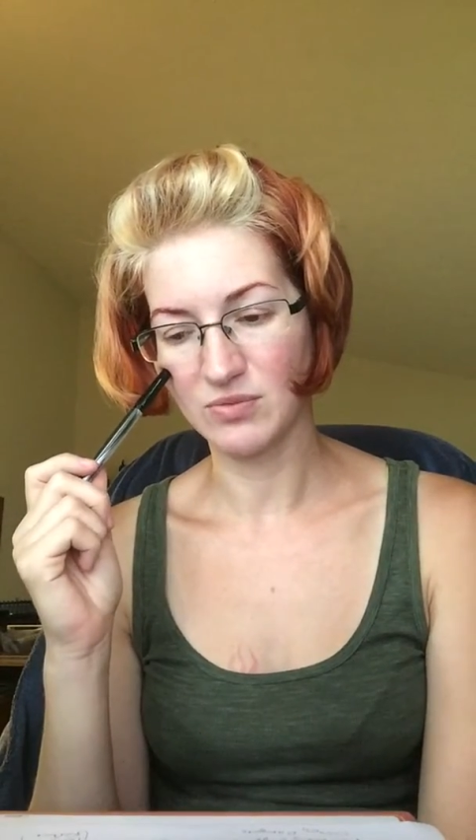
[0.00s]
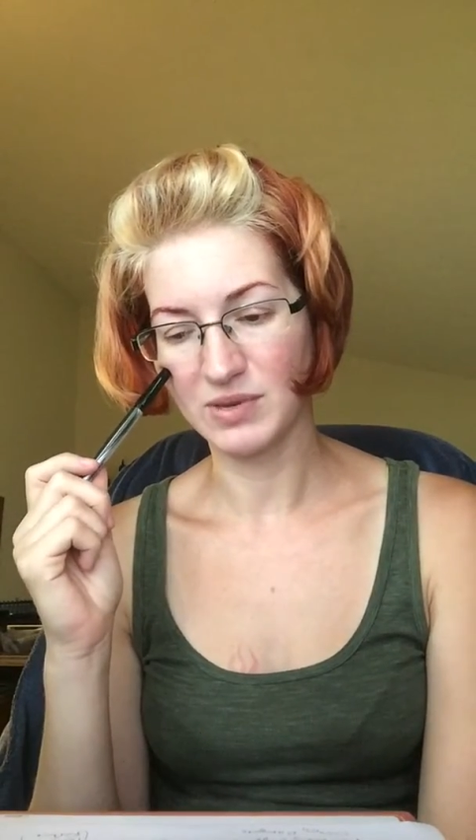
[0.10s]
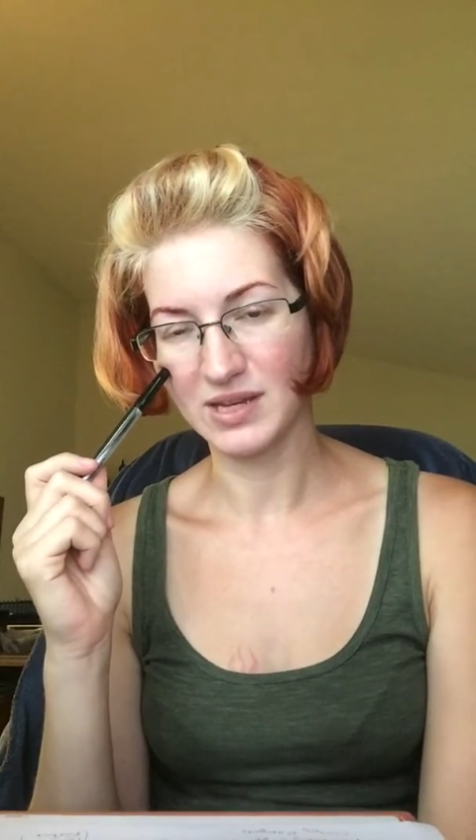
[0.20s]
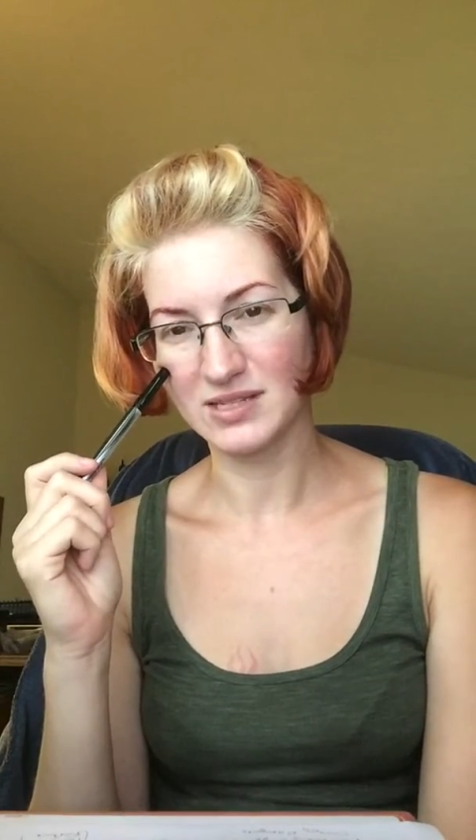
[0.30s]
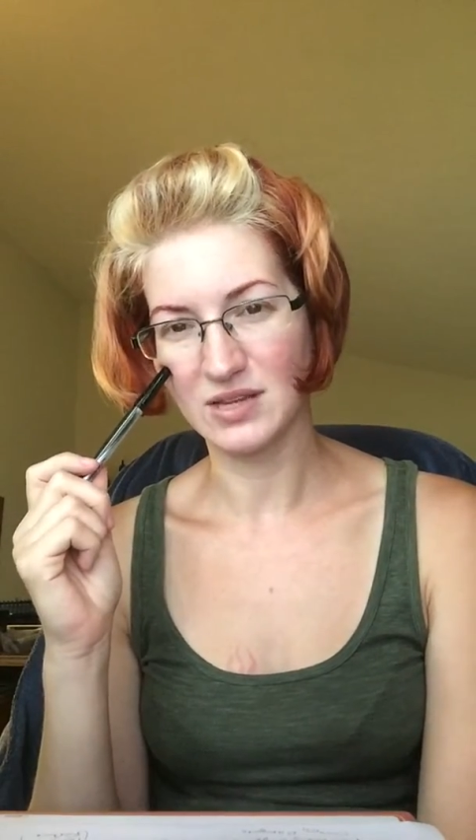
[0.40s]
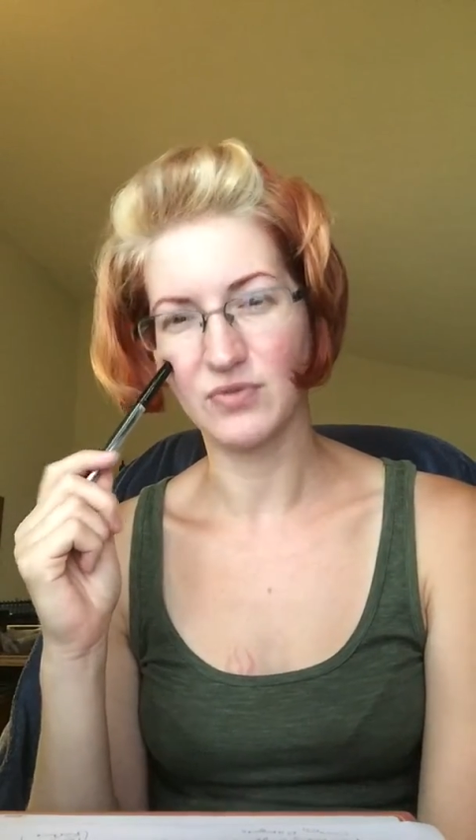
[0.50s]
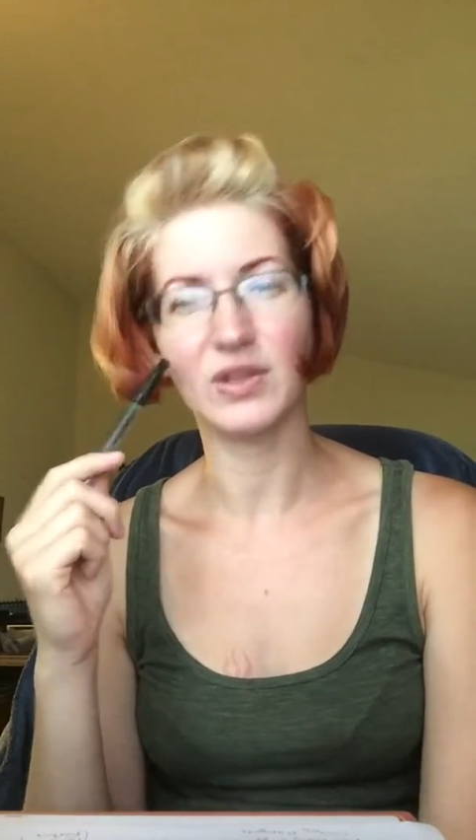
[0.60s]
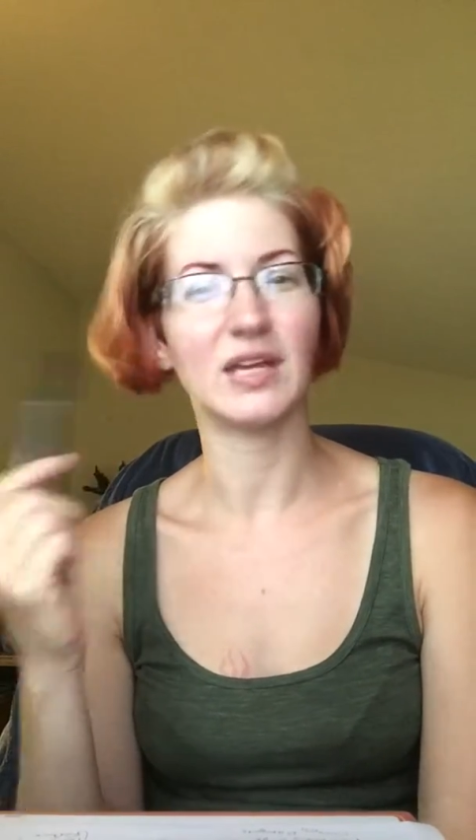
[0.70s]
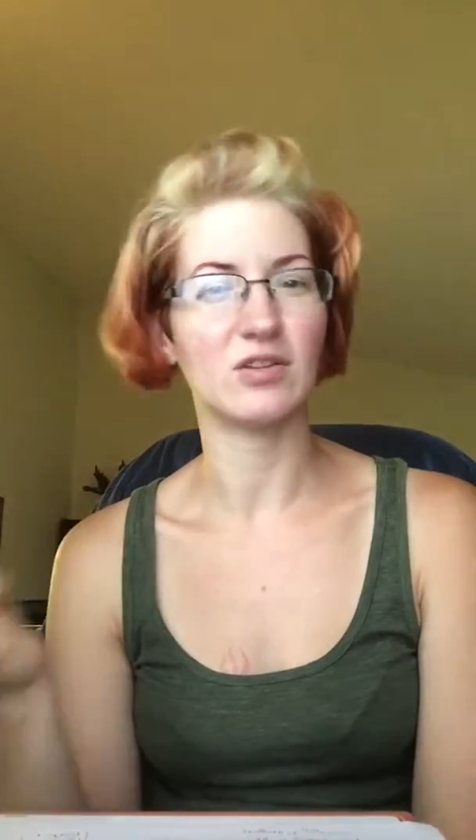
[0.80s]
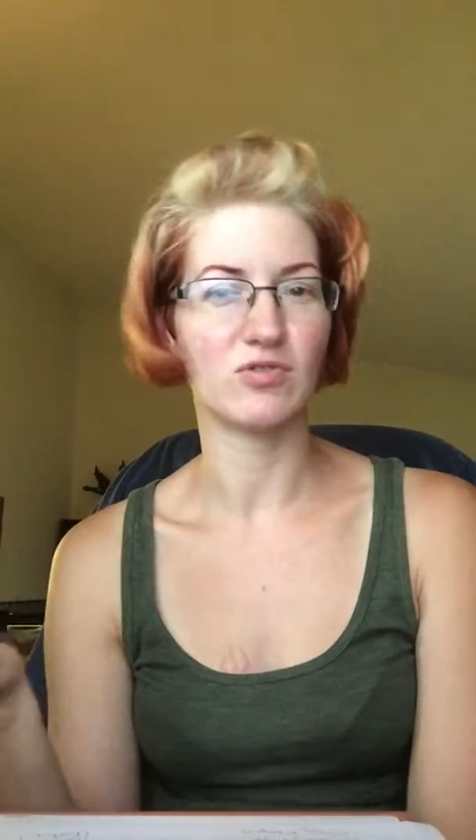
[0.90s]
because I feel
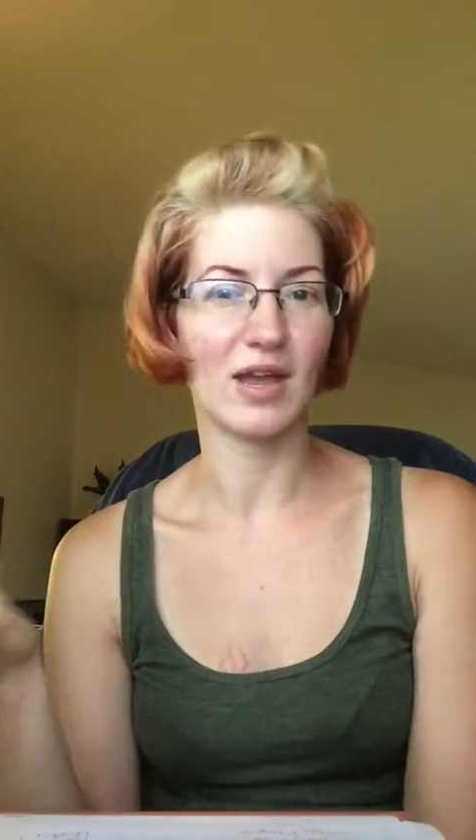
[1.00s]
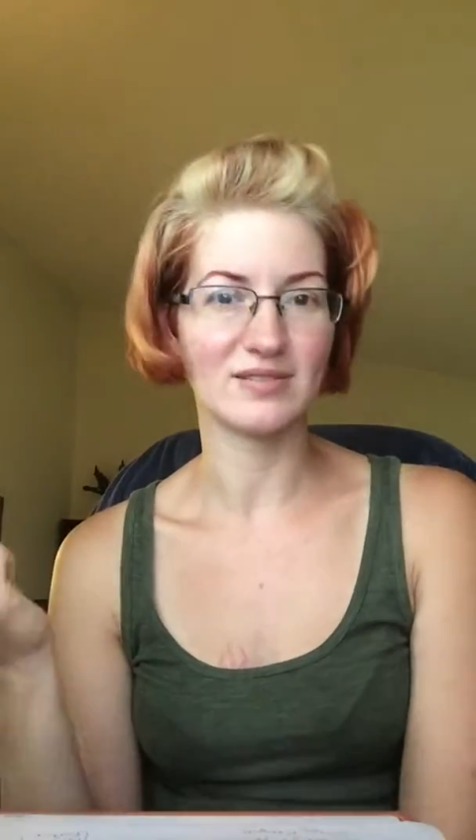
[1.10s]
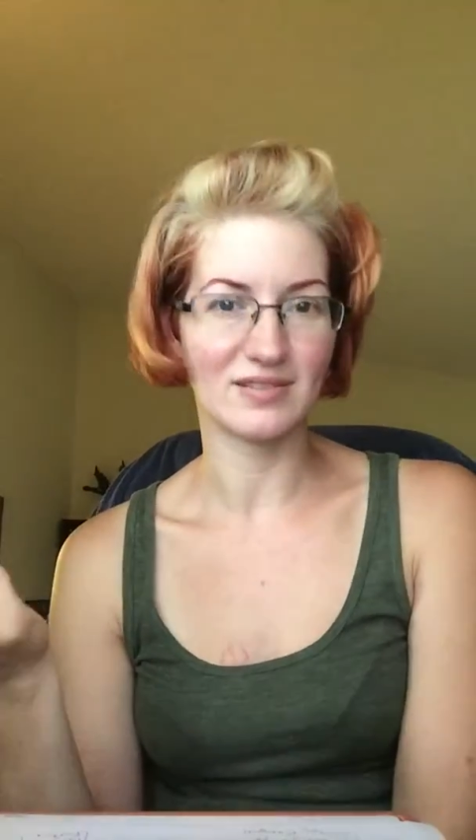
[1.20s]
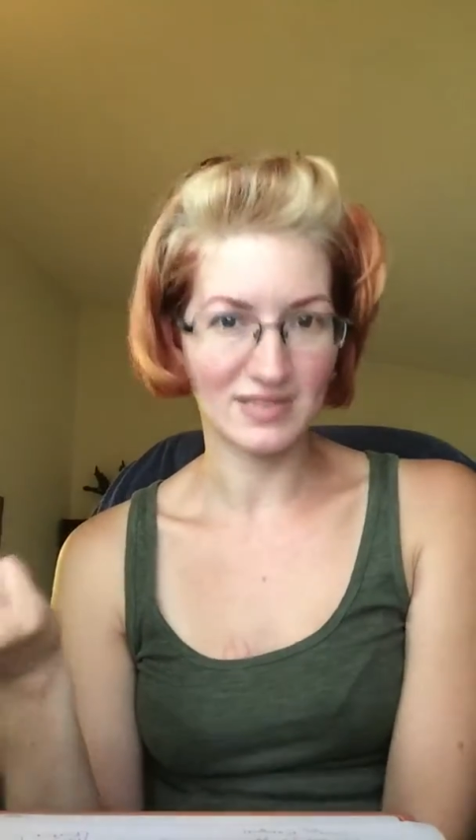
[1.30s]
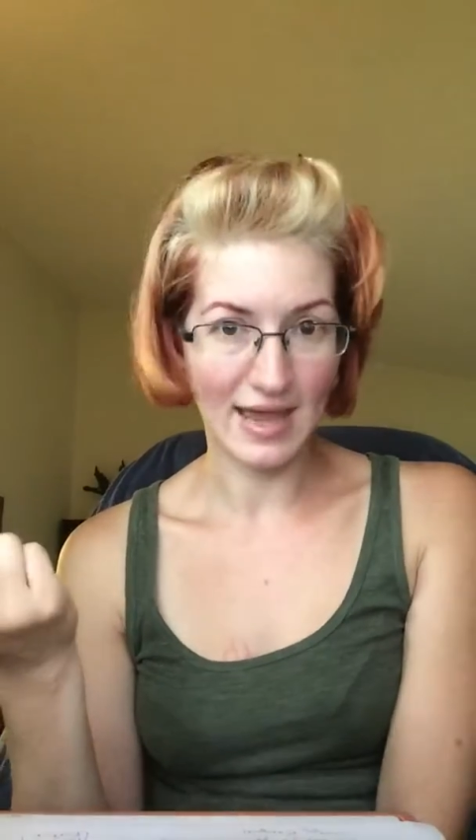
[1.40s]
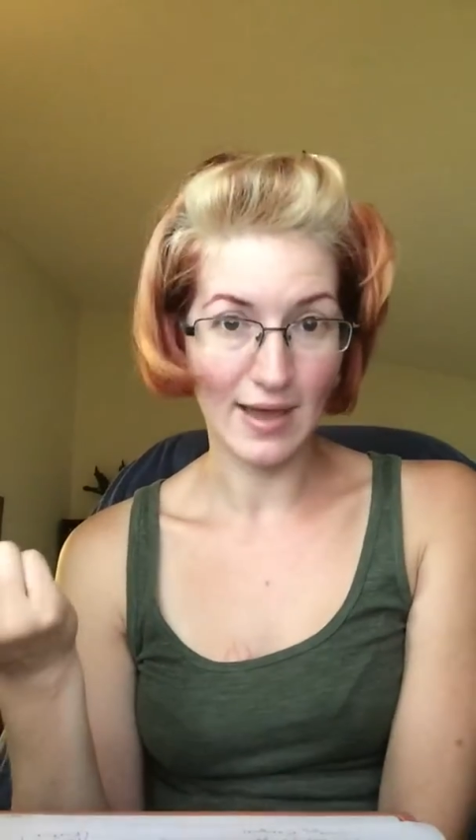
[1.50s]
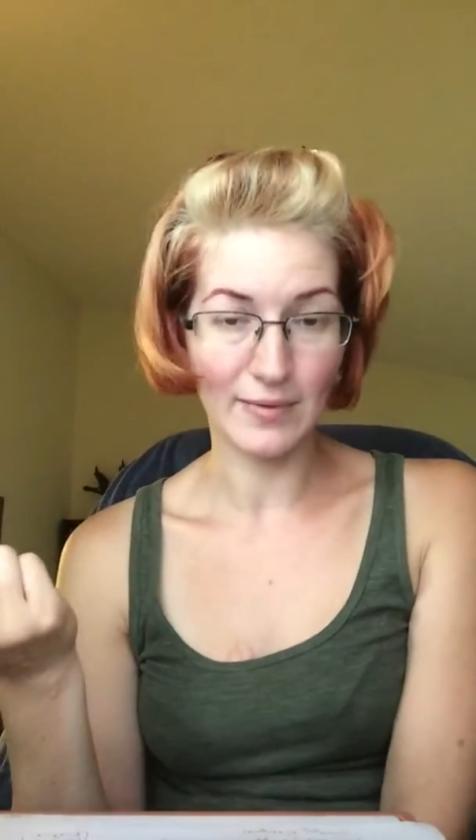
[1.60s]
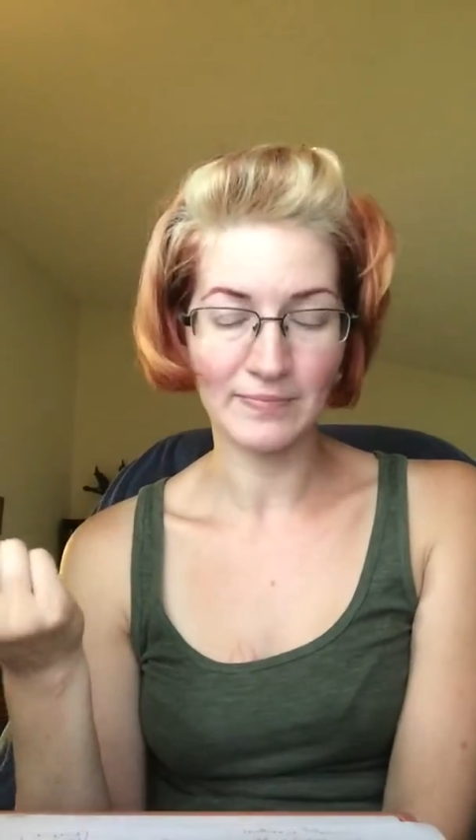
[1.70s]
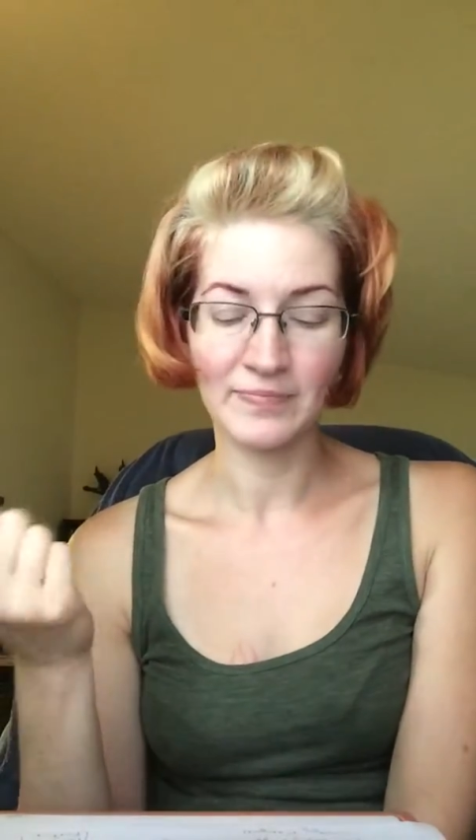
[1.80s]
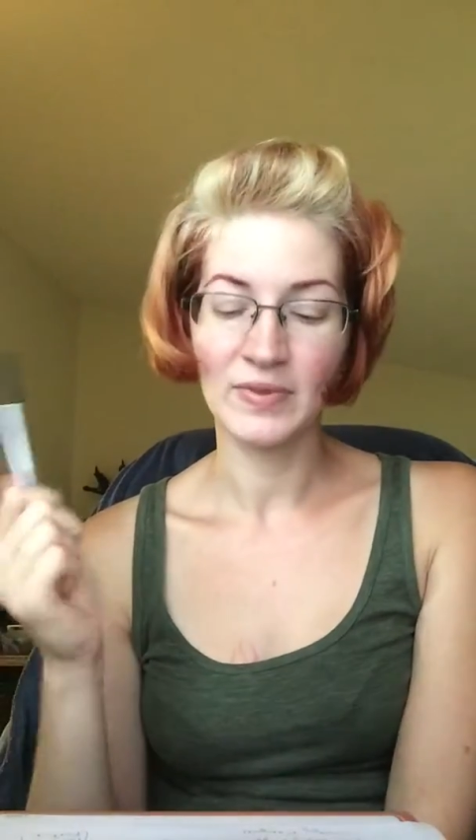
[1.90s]
like it drags us down.